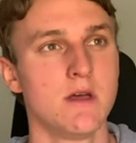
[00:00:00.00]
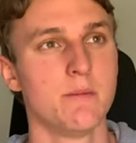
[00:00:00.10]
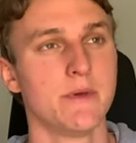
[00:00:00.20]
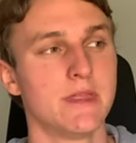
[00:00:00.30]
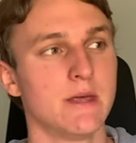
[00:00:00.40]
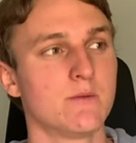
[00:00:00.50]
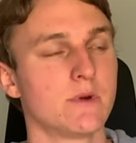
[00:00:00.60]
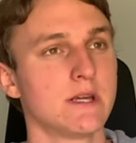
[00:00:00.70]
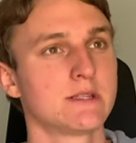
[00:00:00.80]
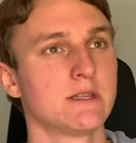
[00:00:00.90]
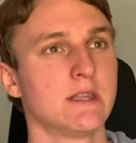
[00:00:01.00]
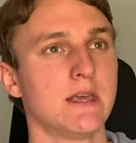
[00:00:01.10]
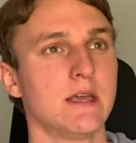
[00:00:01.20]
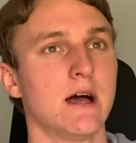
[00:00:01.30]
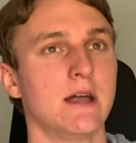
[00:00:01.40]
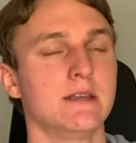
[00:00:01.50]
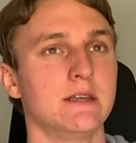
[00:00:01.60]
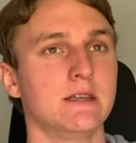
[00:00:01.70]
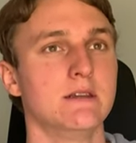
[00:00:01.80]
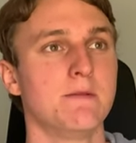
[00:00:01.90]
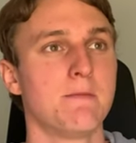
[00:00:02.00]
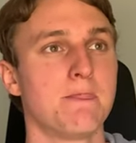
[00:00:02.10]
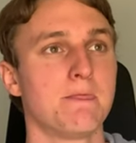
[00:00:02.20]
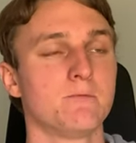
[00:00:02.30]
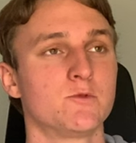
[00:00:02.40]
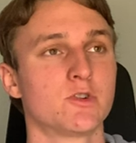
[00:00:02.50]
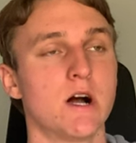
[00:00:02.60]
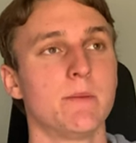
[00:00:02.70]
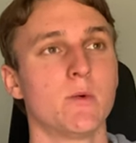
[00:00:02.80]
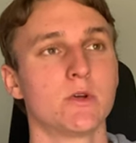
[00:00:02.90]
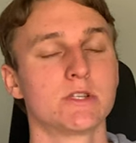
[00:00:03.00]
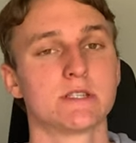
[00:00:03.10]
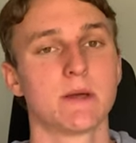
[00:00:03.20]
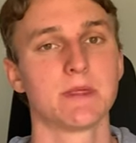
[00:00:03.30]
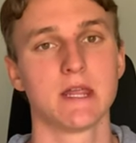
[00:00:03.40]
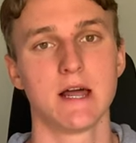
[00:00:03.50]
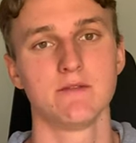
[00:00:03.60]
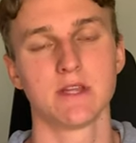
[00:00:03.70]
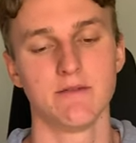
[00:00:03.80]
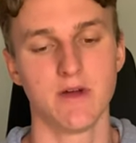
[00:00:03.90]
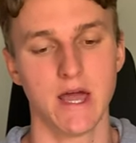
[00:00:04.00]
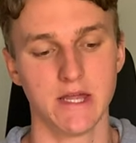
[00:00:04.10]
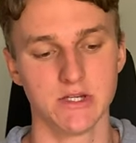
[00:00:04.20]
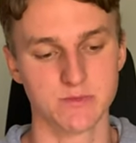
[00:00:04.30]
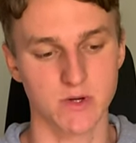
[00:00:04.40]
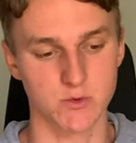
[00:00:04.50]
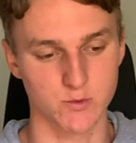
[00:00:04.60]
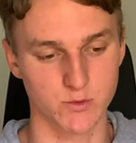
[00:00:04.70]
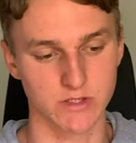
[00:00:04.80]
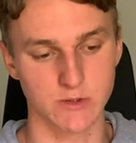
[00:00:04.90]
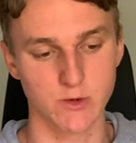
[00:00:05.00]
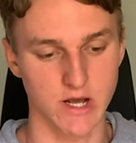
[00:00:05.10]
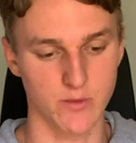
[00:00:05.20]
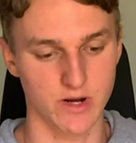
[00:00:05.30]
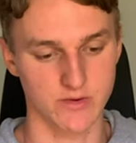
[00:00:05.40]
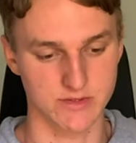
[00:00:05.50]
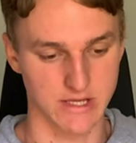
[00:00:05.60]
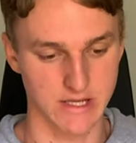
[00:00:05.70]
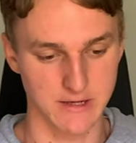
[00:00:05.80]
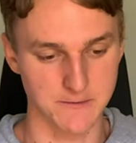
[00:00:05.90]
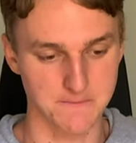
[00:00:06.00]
But then recently I did drama, which is something that I haven't done for ages, but I was really good at when I was a kid.